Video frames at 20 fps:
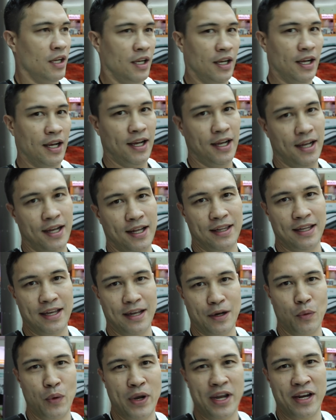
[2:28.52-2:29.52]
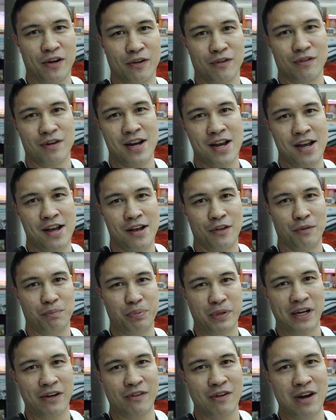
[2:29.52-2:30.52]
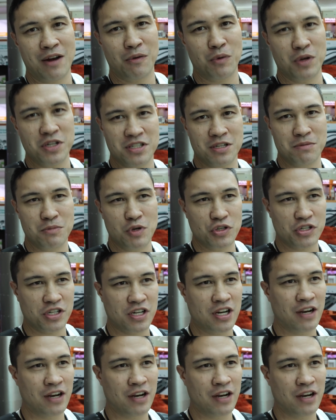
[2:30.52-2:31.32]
uh, a lot of waiting around. Plane ride wasn't the most